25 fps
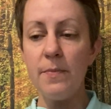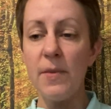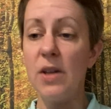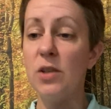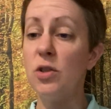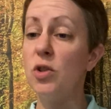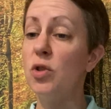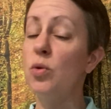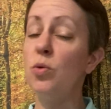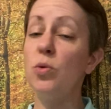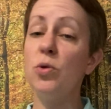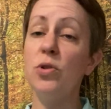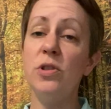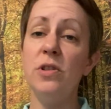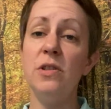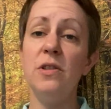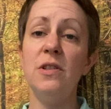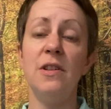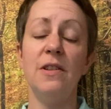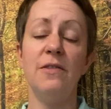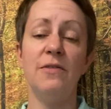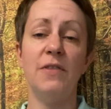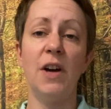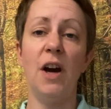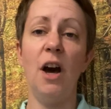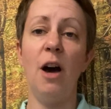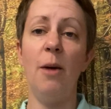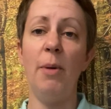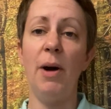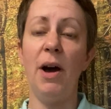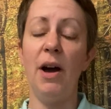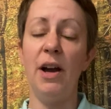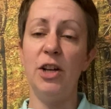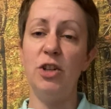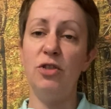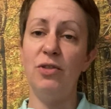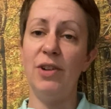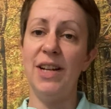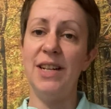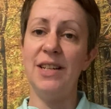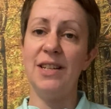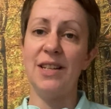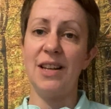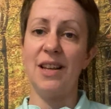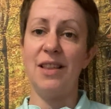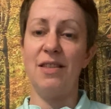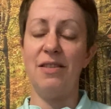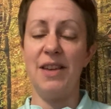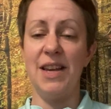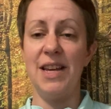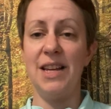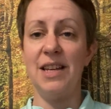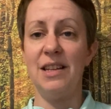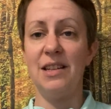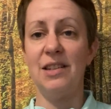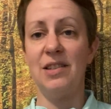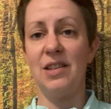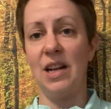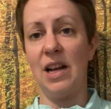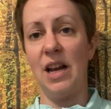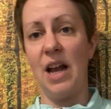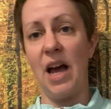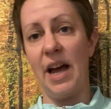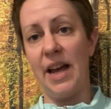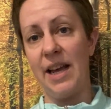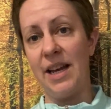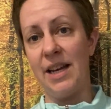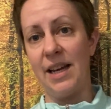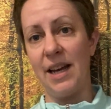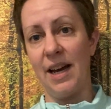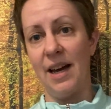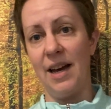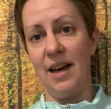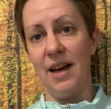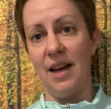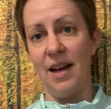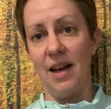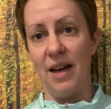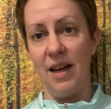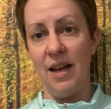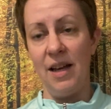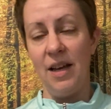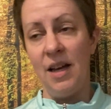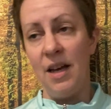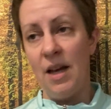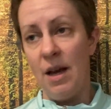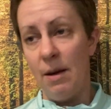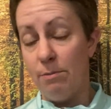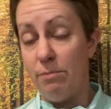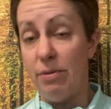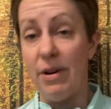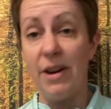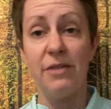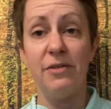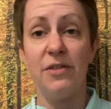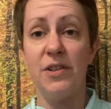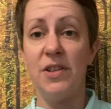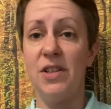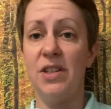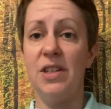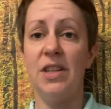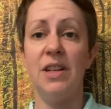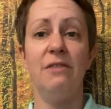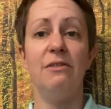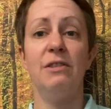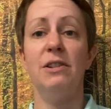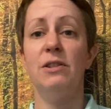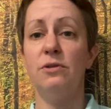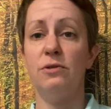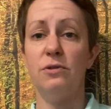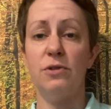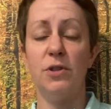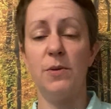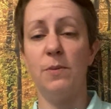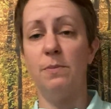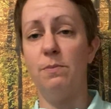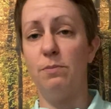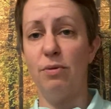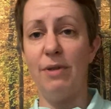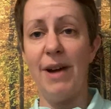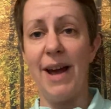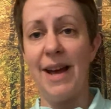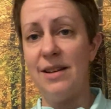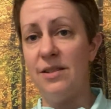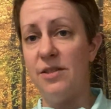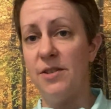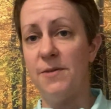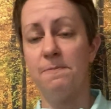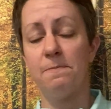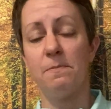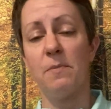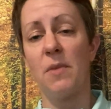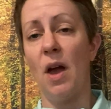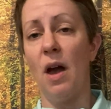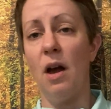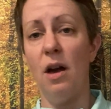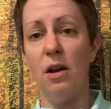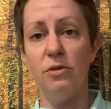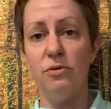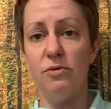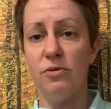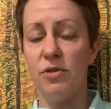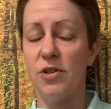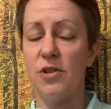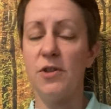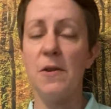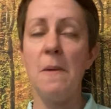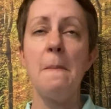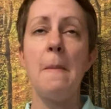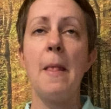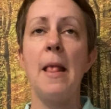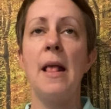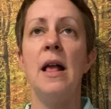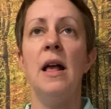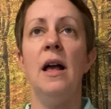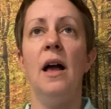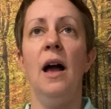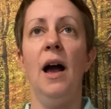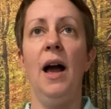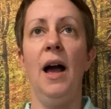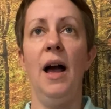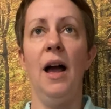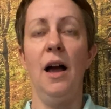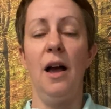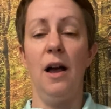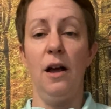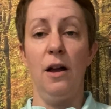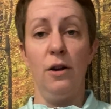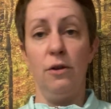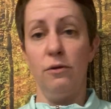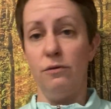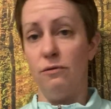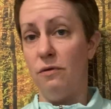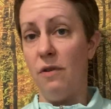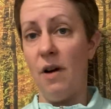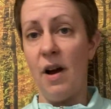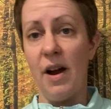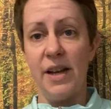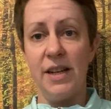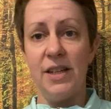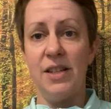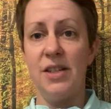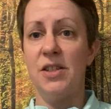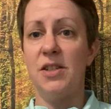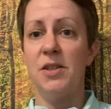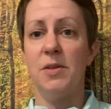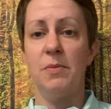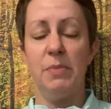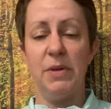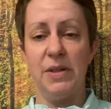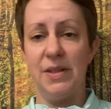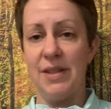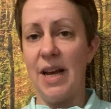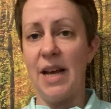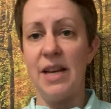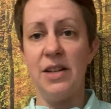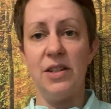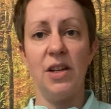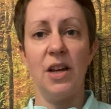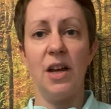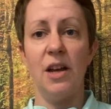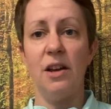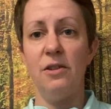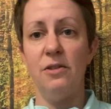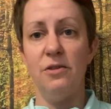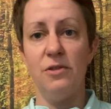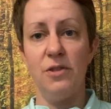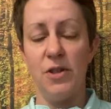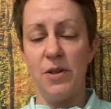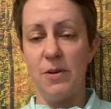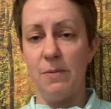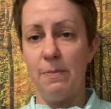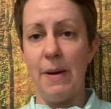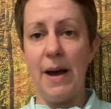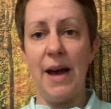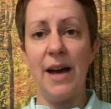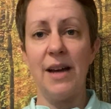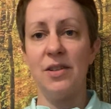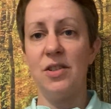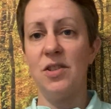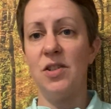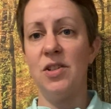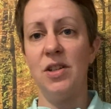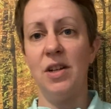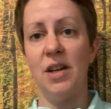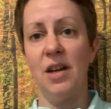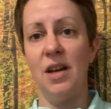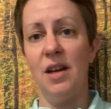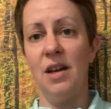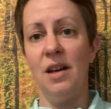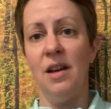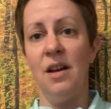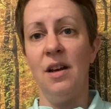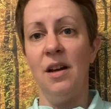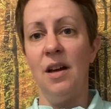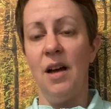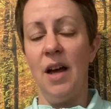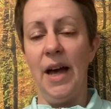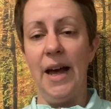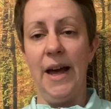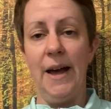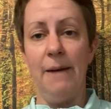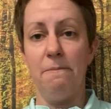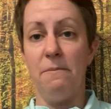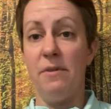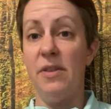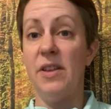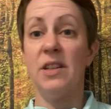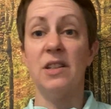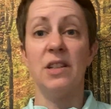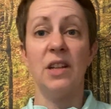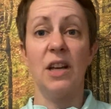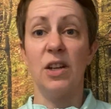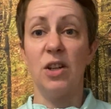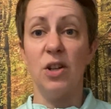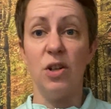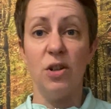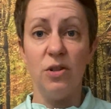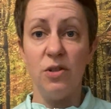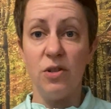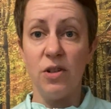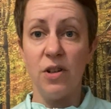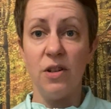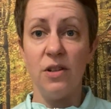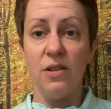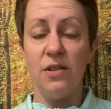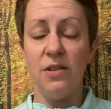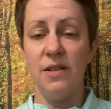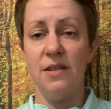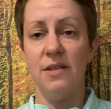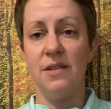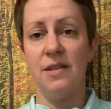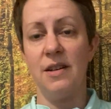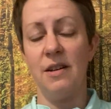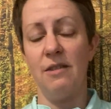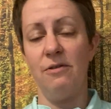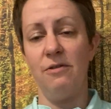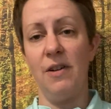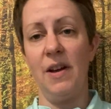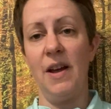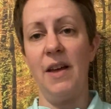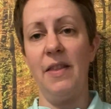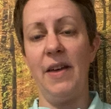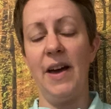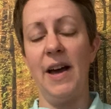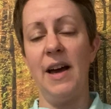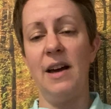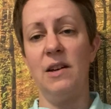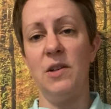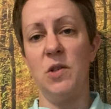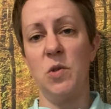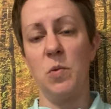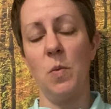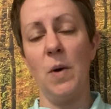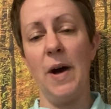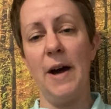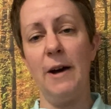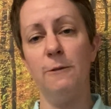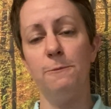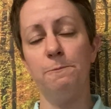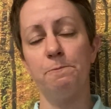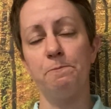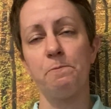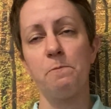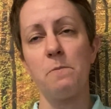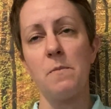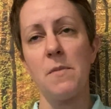Sources of carbohydrates are things like breakfast cereals, bread, oats, rice, potatoes, pasta, things like couscous and stuff like that as well.